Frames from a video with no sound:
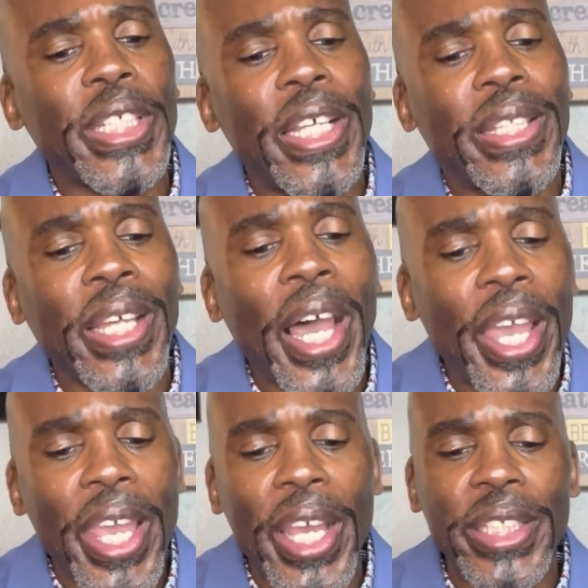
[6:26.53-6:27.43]

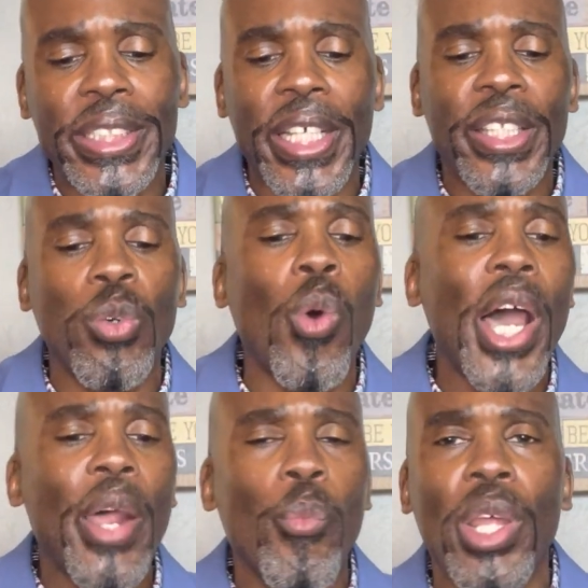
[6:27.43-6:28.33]

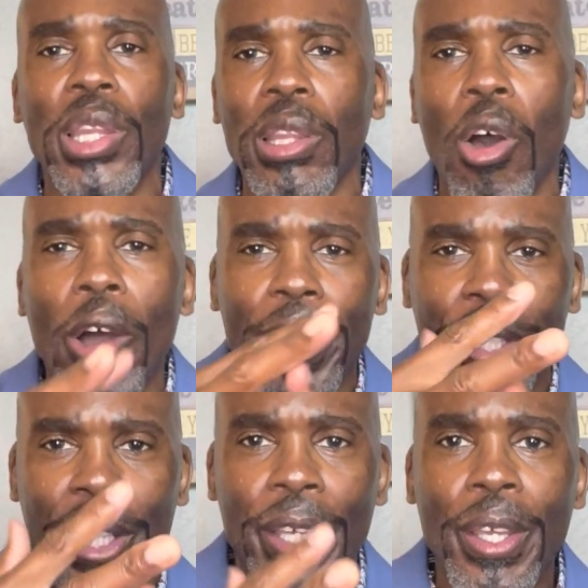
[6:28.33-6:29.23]
entwined with
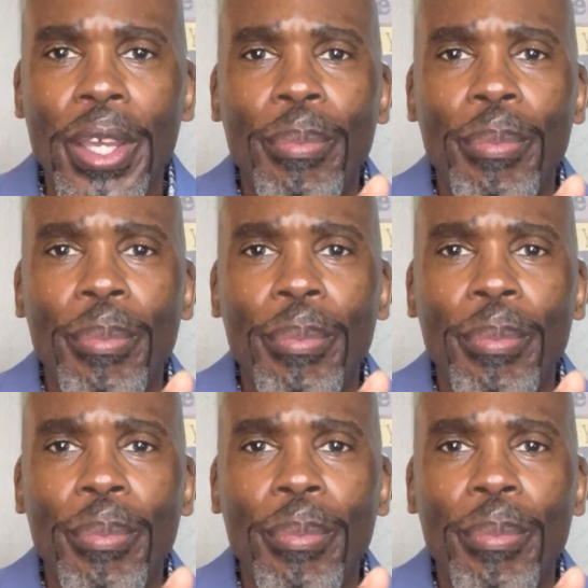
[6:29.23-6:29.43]
loyalty.